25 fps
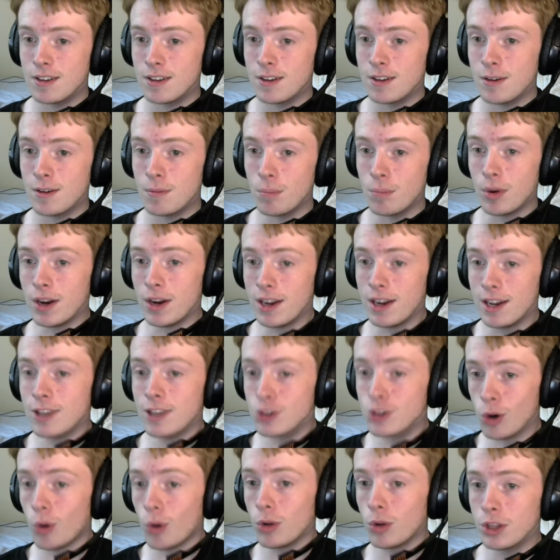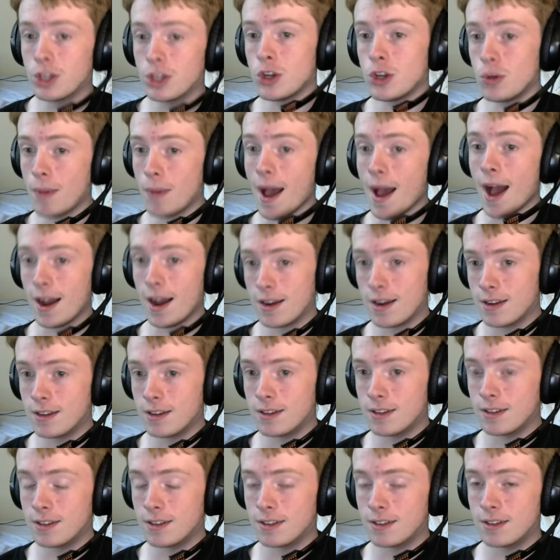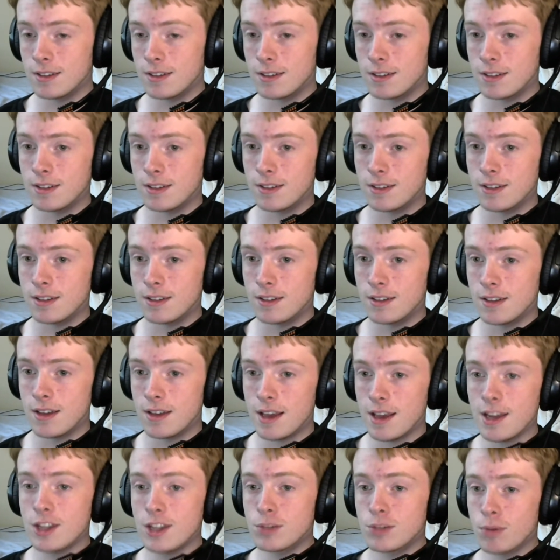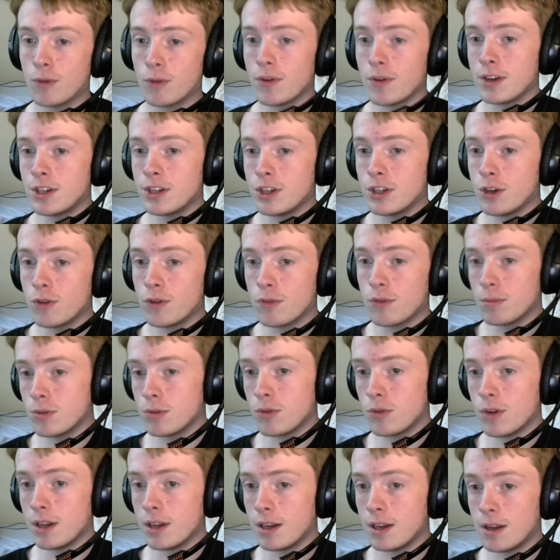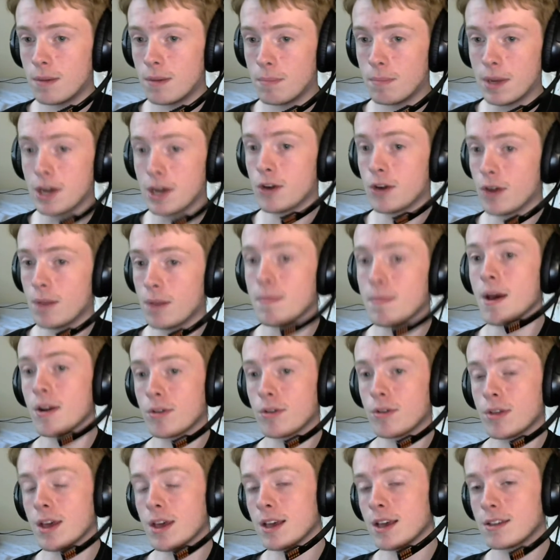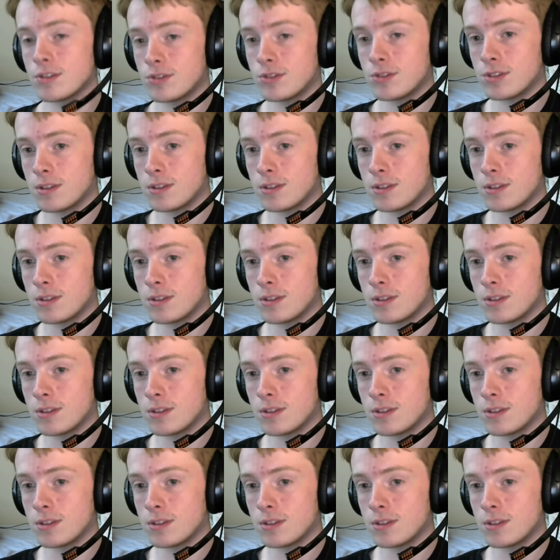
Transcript: but it is holding you back. It is preventing you from doing bigger and better things.